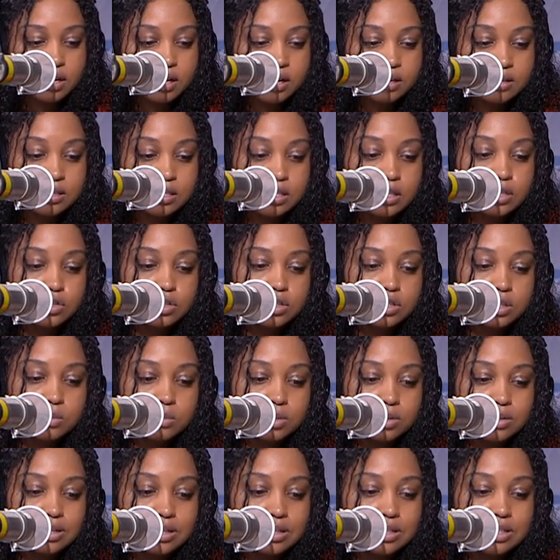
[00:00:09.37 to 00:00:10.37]
That ticker
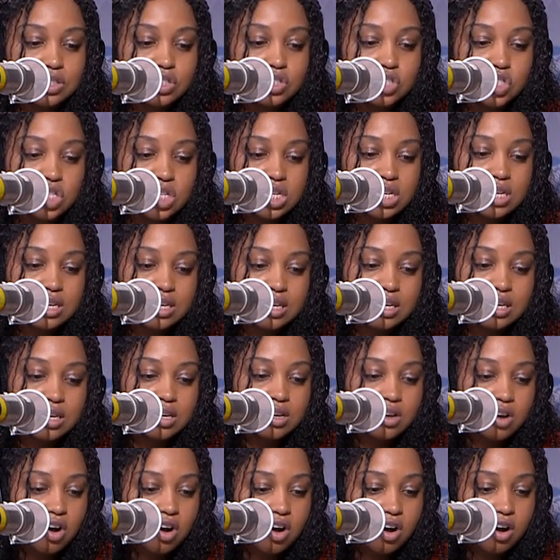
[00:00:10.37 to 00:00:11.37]
symbol is G
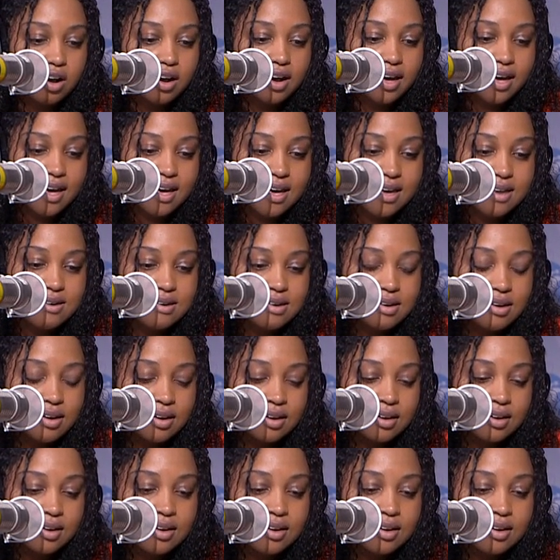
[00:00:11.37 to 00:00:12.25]
E R N.